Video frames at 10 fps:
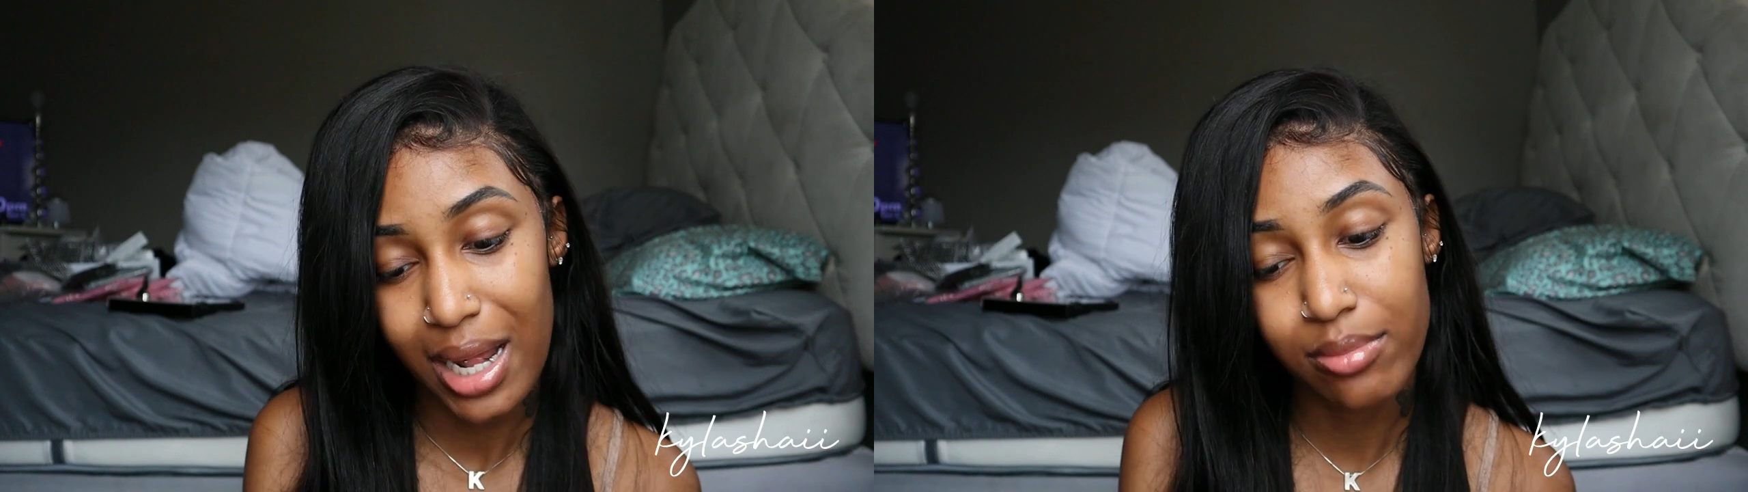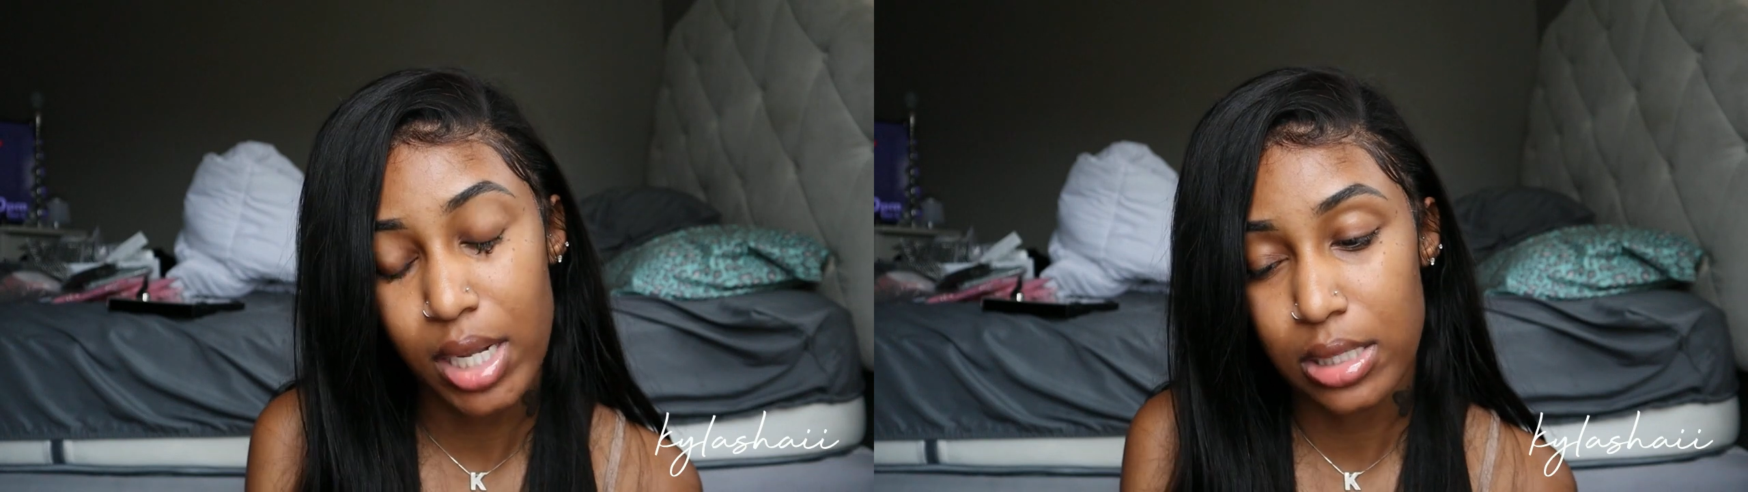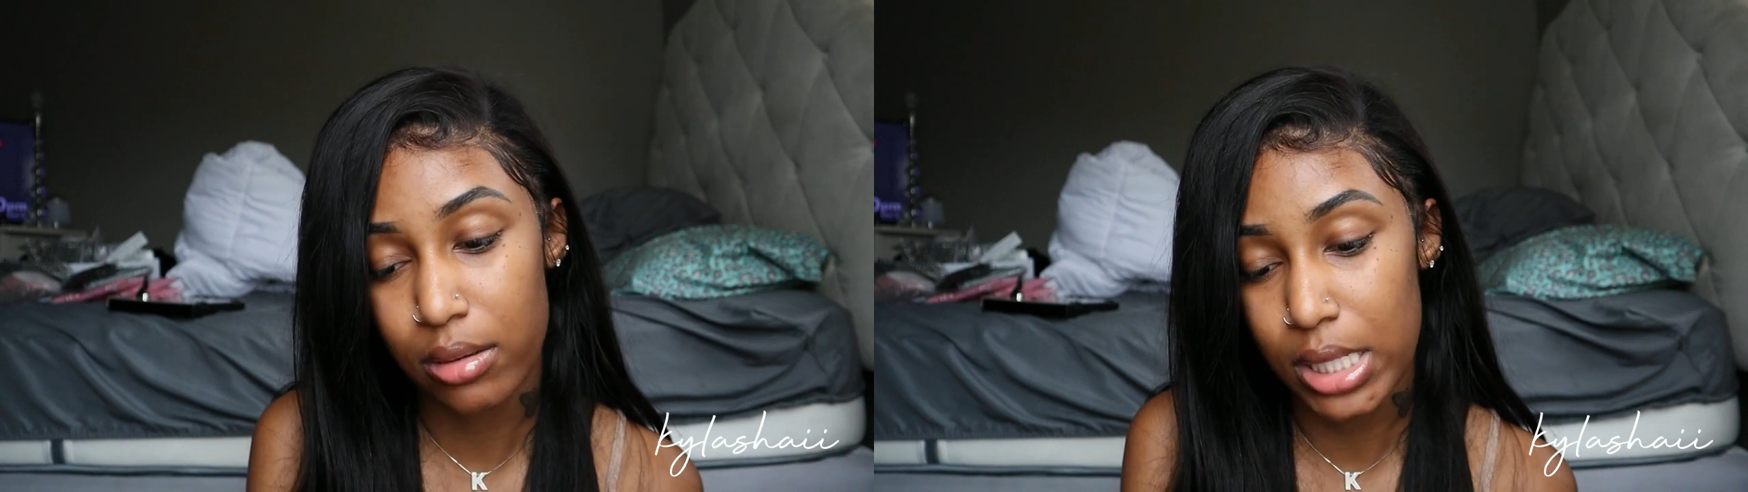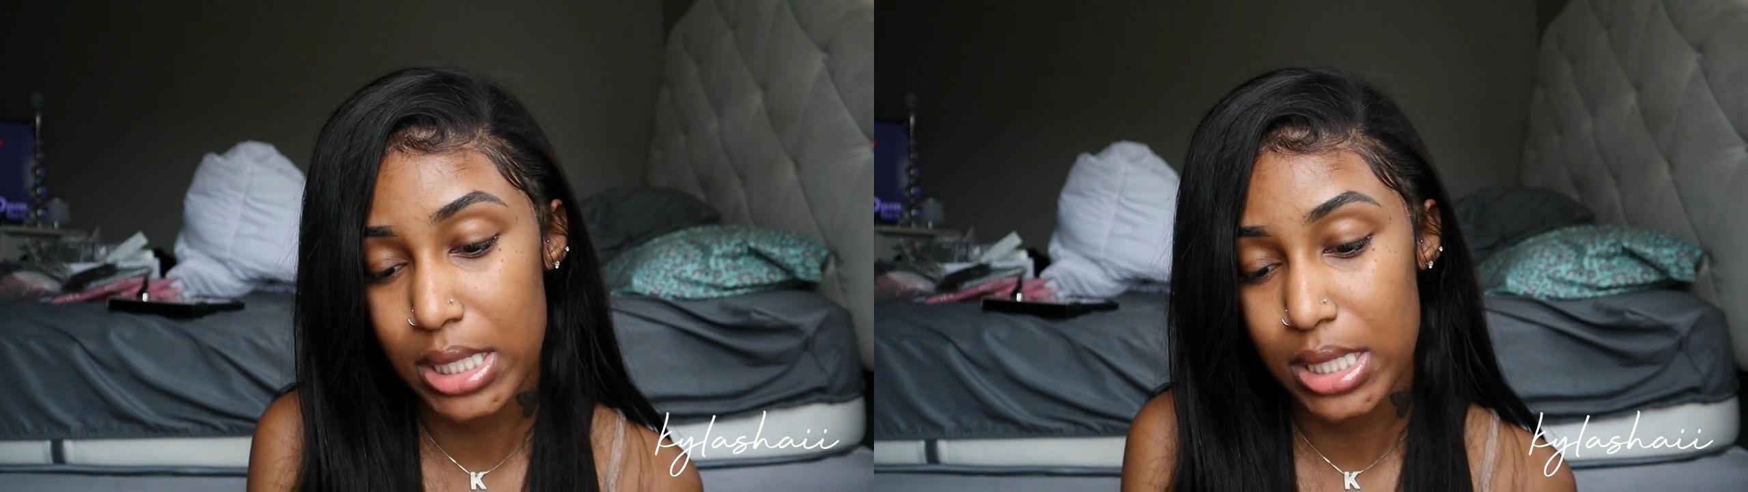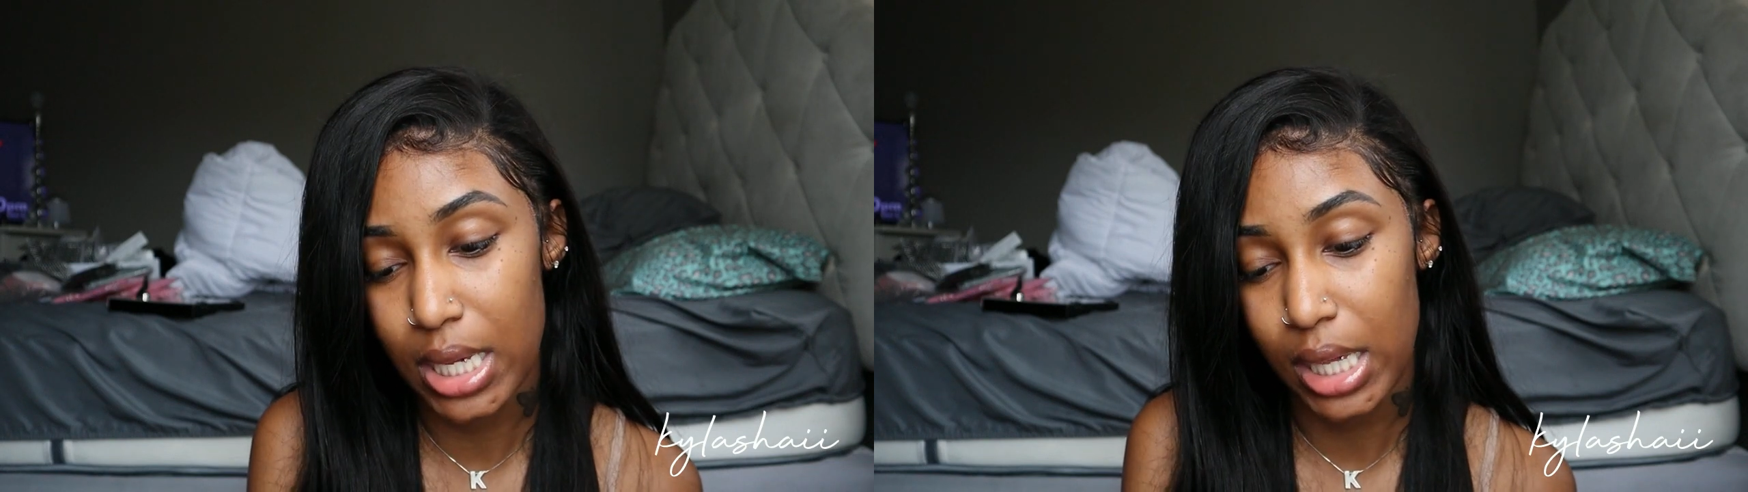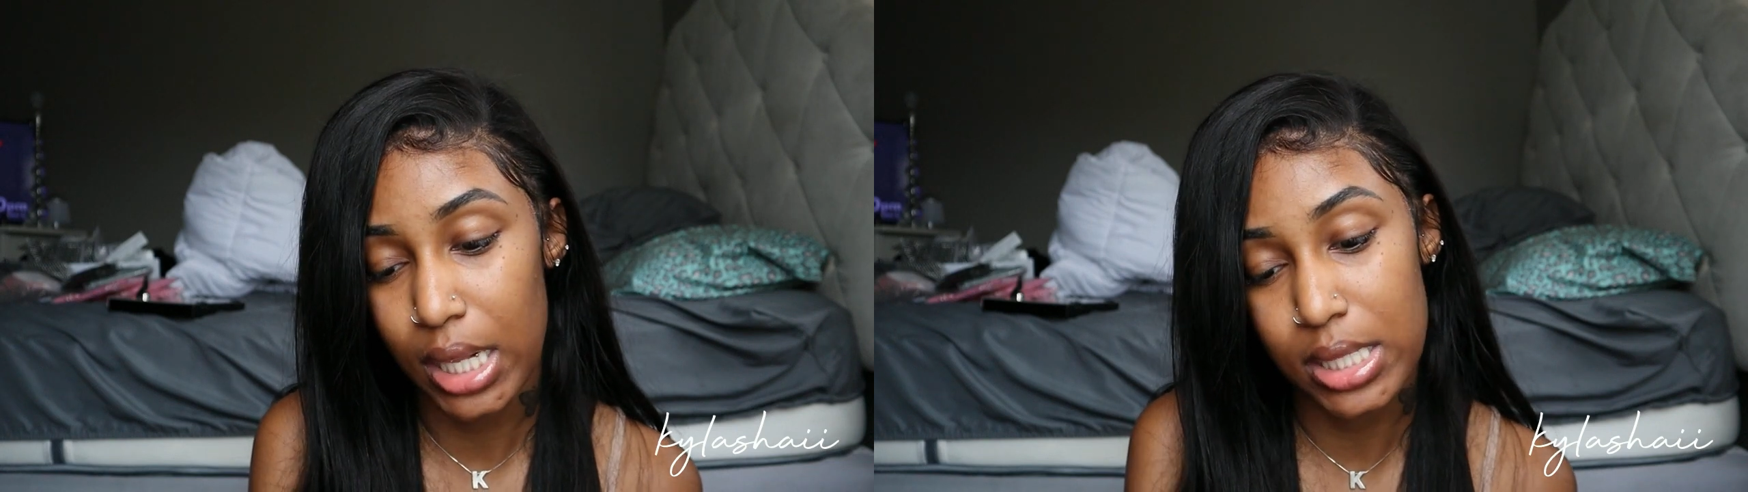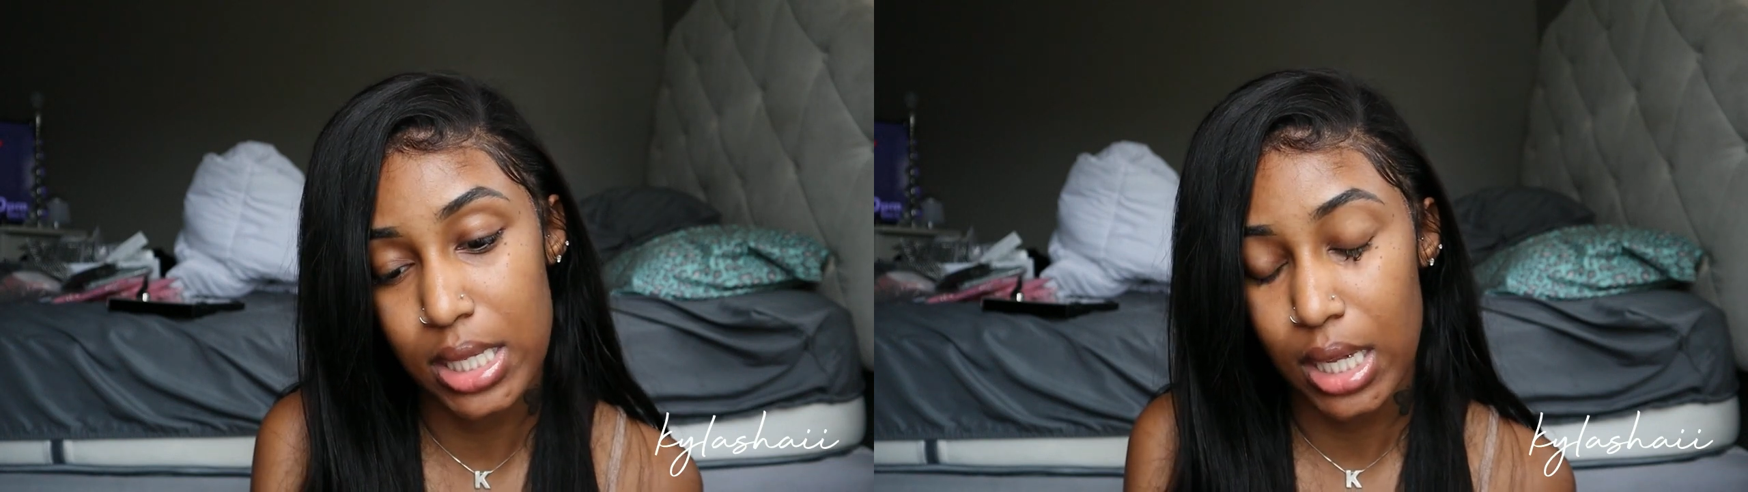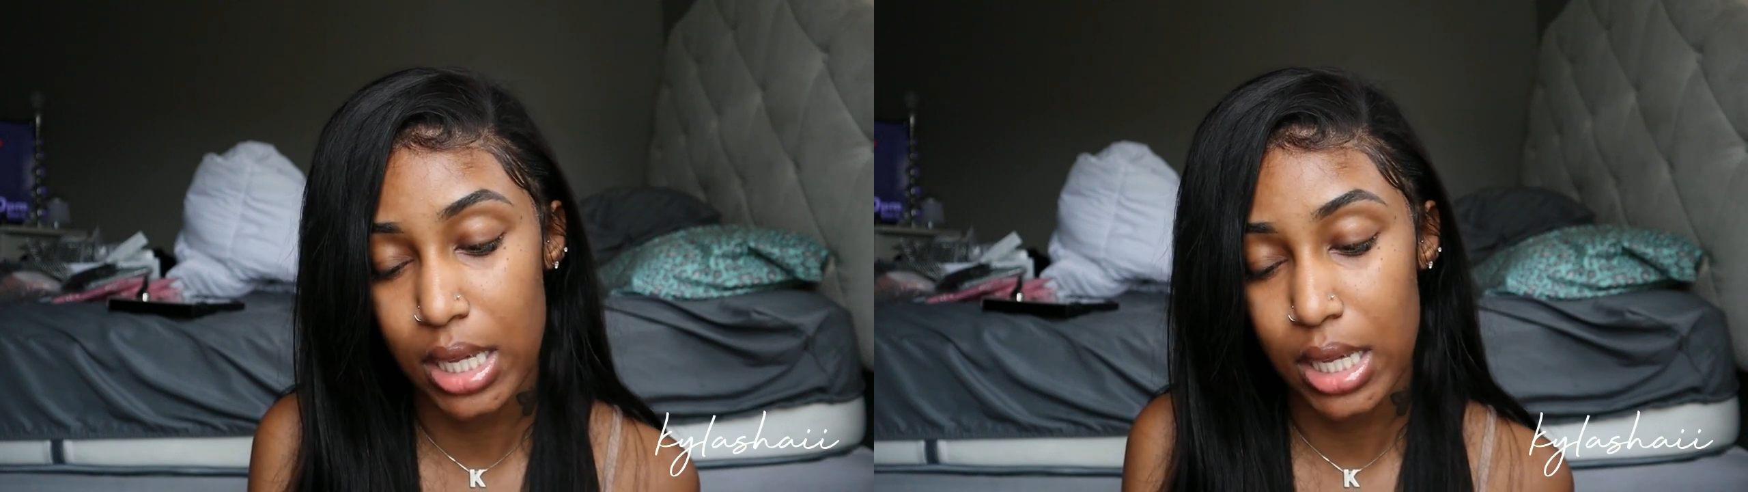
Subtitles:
I might go out tonight, like if I